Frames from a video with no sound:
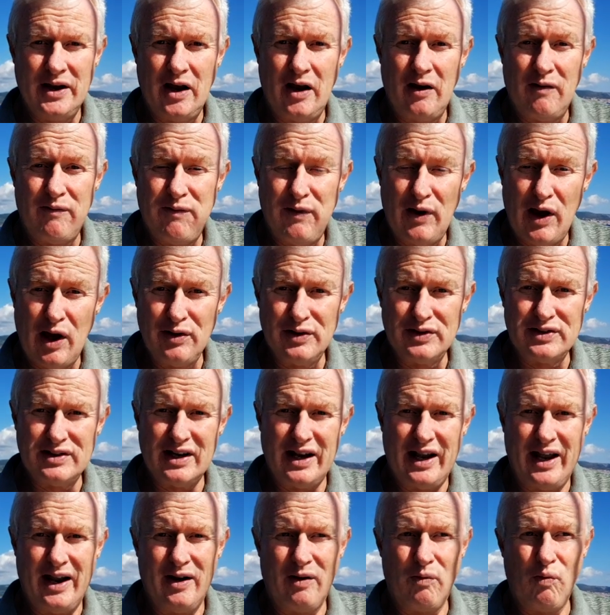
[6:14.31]
afloat
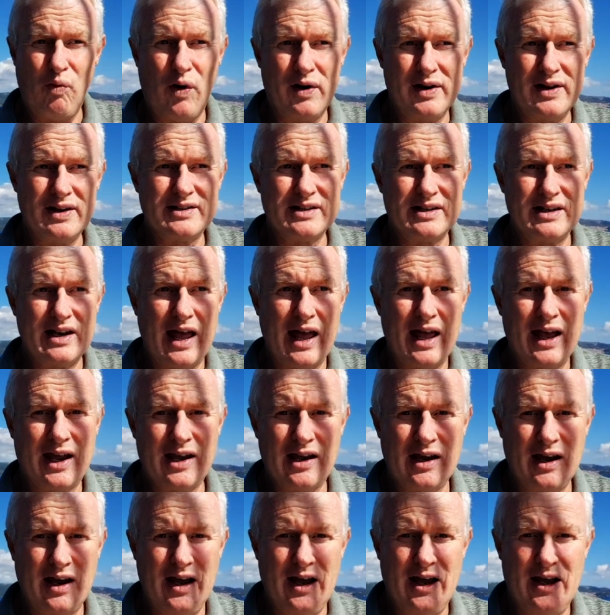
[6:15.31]
and what it's
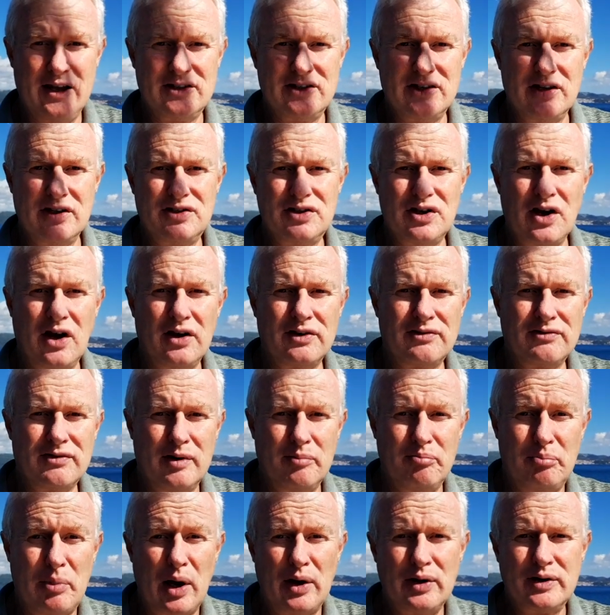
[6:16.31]
like uh, to charter
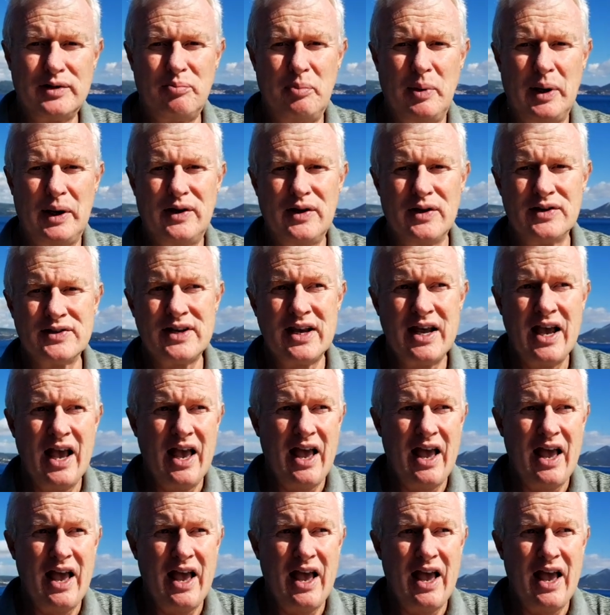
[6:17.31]
a boat because